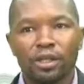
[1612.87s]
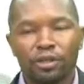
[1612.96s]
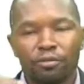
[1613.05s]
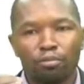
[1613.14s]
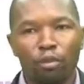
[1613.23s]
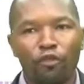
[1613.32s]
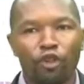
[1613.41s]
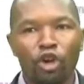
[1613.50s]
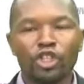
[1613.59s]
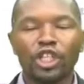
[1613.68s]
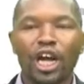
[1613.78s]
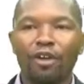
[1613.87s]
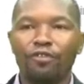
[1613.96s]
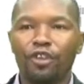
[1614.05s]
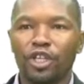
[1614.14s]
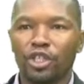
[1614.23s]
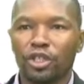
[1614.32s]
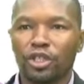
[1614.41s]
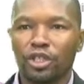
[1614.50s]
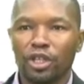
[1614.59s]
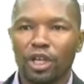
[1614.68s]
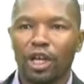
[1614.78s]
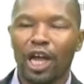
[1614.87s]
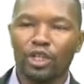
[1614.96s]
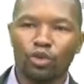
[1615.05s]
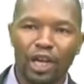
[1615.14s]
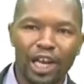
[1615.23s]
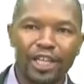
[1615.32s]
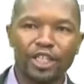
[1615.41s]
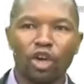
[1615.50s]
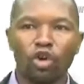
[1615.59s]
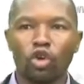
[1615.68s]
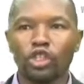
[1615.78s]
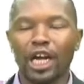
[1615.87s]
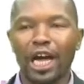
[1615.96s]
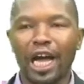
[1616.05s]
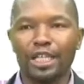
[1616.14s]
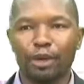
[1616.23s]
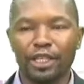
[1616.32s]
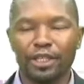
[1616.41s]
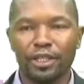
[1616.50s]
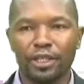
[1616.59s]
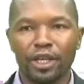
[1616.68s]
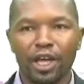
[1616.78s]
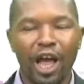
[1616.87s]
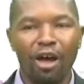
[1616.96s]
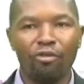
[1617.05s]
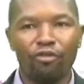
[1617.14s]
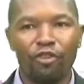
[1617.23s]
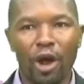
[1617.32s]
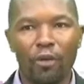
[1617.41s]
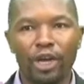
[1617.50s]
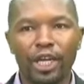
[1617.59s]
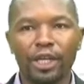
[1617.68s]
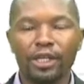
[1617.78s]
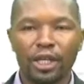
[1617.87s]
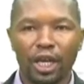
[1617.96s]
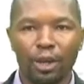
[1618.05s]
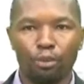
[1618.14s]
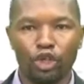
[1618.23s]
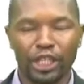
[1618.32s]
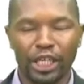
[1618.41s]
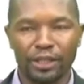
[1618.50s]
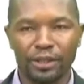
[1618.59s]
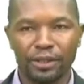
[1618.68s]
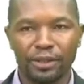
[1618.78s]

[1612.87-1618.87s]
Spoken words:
morphological features as well as ecological aspects are very important.